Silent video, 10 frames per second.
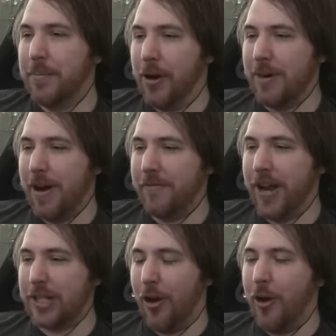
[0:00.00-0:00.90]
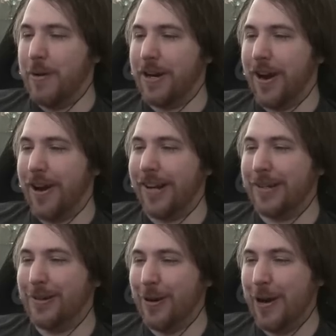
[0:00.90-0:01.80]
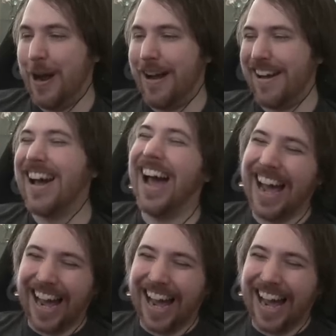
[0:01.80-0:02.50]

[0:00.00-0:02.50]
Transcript: Pokemon fans, oh my god, that's so hot.